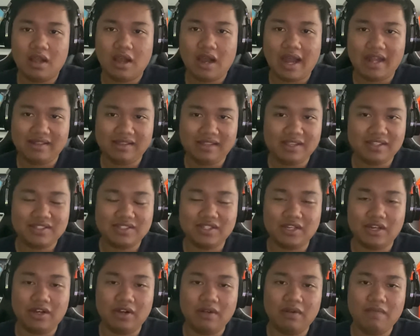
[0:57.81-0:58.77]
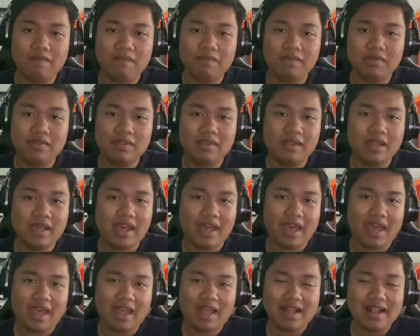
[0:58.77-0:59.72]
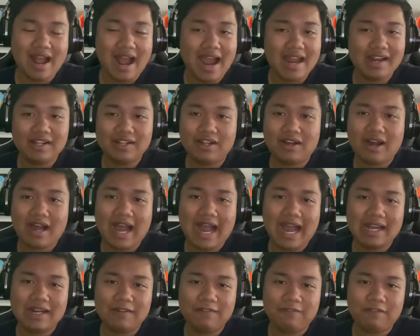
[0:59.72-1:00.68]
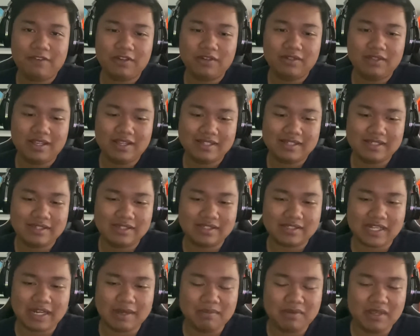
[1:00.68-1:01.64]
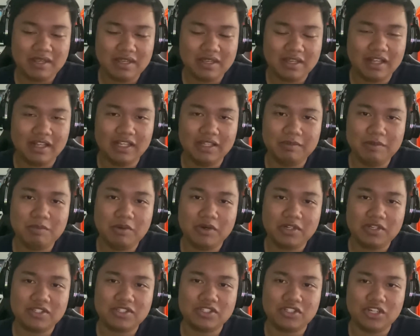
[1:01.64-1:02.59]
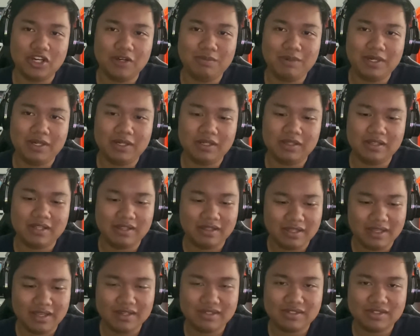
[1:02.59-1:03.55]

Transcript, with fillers: I think so and I don't know how to feel this. It's gonna be a little bit more disturbing than this,